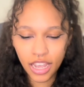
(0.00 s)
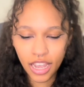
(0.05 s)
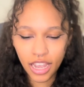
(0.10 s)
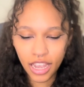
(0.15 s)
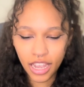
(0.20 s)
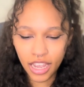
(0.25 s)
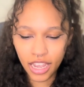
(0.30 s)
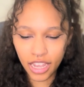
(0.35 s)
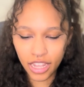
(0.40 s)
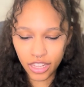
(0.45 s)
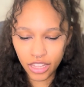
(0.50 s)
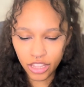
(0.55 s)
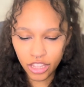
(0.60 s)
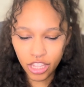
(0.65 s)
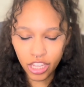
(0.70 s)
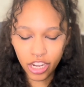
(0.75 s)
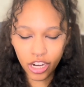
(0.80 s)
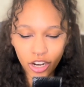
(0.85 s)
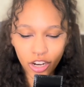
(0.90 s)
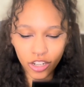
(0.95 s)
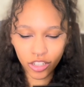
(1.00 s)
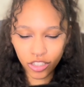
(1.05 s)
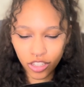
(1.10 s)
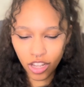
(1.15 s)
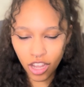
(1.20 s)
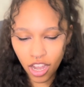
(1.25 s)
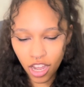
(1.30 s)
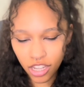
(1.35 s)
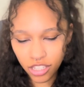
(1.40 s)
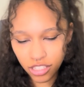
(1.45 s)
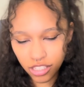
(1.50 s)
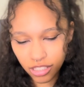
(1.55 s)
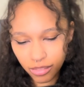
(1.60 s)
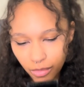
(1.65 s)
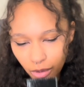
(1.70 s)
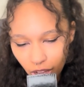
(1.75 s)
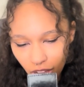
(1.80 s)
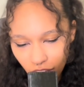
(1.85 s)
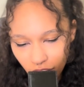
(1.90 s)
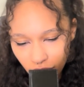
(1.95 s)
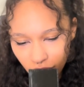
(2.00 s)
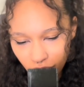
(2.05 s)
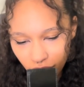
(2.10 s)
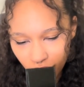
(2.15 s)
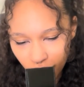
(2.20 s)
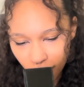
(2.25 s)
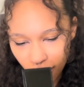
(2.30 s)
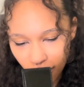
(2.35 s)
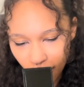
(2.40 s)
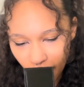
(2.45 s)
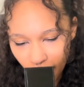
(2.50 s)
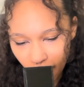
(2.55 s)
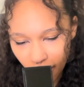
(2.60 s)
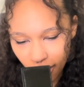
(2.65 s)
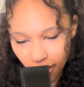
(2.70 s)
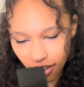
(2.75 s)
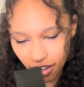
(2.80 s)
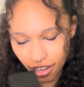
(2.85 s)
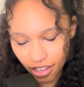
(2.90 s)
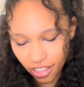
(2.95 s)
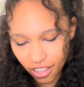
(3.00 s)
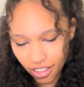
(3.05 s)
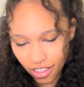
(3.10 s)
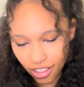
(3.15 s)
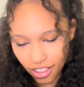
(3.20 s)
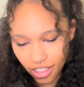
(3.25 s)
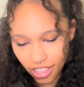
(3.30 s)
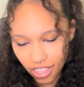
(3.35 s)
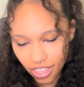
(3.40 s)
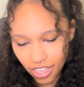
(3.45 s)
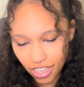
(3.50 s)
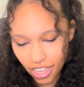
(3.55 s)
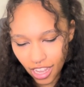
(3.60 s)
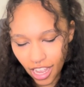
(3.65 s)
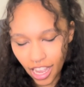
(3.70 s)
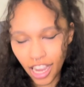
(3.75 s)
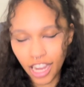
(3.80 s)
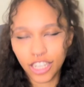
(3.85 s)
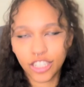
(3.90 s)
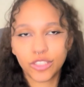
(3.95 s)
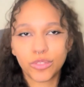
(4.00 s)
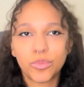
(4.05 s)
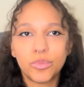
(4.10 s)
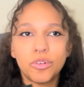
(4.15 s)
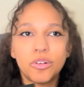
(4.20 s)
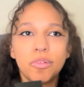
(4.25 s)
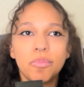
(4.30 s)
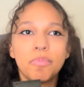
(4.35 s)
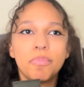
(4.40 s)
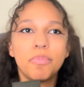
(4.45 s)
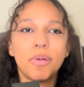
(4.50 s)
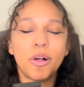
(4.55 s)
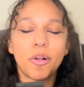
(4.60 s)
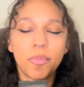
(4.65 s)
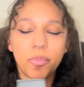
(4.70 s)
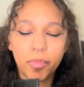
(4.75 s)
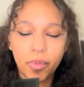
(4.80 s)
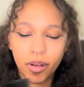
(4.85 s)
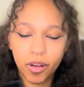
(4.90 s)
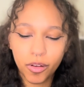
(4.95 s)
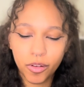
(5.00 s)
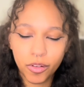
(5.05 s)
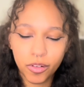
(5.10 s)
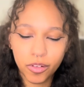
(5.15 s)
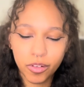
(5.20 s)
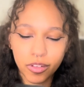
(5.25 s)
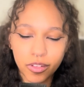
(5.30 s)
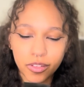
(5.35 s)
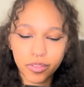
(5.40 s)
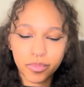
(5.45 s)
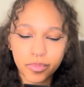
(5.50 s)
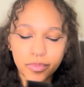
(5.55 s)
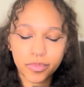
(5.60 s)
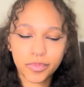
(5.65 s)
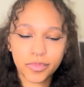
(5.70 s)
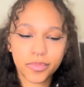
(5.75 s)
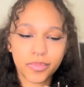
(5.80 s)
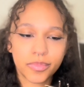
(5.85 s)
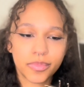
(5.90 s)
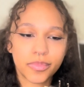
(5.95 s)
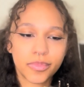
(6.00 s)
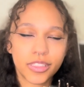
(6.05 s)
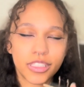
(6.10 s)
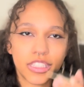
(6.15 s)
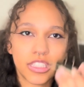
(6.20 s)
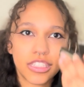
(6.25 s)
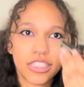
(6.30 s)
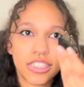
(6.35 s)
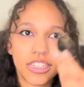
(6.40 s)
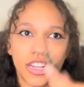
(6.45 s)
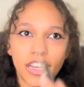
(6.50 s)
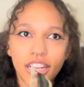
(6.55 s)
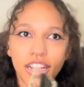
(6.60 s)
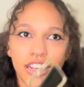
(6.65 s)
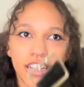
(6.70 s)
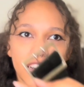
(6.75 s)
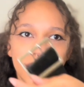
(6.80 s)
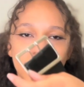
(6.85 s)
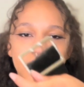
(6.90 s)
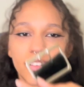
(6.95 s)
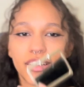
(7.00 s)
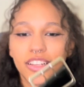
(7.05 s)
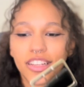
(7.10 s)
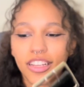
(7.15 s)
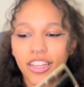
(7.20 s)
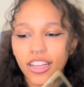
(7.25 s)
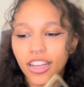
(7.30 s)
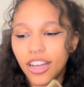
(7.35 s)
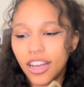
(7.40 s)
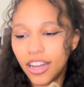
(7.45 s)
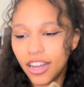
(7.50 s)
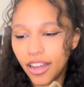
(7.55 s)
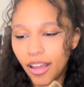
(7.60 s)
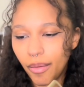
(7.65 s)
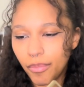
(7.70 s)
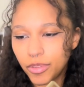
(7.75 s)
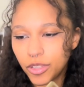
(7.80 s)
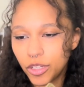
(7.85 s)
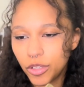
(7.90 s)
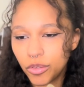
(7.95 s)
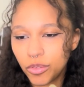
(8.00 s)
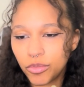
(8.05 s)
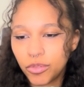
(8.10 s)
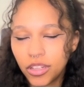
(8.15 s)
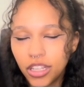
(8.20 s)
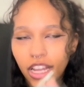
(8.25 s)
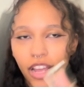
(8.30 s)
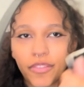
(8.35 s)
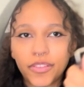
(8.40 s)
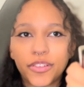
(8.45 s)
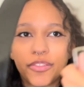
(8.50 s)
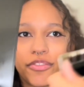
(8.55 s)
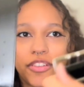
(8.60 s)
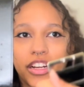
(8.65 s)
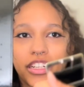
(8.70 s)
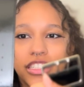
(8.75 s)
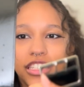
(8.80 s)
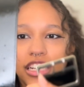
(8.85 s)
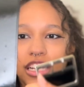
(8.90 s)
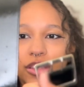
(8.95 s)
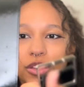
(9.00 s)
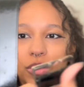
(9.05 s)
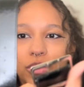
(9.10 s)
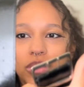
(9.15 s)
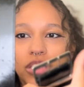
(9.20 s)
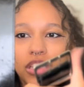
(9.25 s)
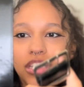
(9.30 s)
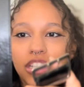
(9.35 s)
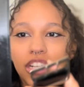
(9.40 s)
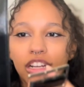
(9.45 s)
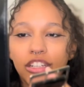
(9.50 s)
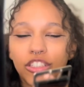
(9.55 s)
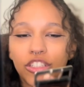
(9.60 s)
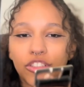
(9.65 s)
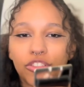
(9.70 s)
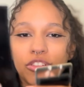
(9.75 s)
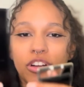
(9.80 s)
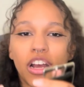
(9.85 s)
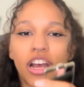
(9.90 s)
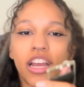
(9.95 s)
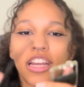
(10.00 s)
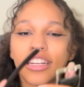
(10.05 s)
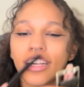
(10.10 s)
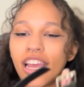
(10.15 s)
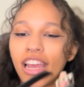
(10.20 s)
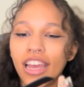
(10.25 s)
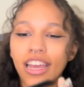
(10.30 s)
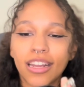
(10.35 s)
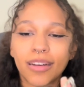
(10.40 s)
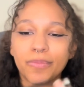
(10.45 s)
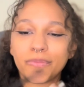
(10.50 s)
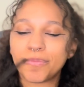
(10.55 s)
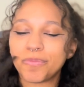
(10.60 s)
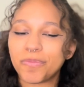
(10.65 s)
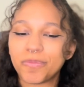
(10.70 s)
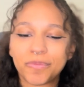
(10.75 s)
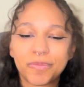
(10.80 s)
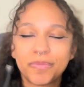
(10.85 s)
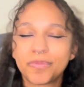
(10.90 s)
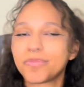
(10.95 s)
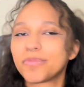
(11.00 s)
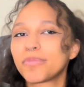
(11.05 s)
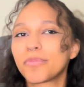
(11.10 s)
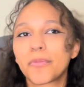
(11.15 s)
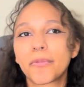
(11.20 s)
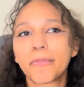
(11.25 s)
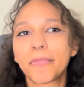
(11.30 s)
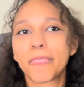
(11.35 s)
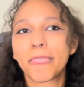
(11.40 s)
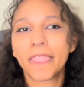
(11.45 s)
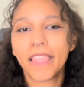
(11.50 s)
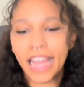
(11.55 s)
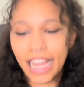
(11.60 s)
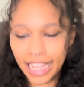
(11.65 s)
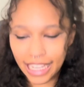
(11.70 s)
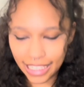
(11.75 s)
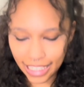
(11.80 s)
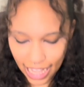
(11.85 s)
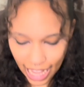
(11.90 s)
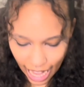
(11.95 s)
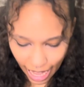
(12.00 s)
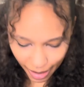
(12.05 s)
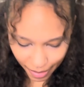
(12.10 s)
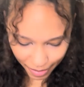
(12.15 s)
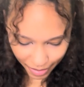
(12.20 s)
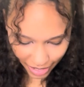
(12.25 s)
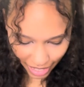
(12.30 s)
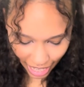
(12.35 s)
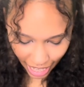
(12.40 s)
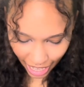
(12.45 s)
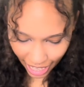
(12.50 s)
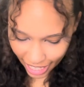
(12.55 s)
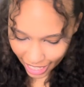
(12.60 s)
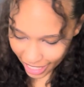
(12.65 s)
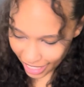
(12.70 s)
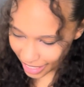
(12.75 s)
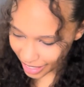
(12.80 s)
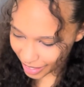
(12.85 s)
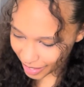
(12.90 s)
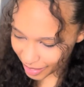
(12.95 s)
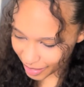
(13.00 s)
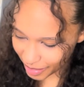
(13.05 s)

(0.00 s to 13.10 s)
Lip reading: and they're a lot smaller than the actual belt buckle stick. So you would really have to fight to get those in. I just tried, and yeah, I'm